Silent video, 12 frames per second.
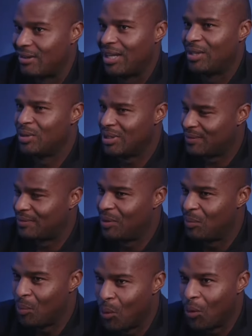Right. You just feel
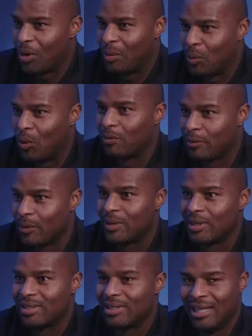more and more
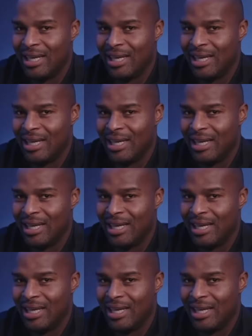focused, and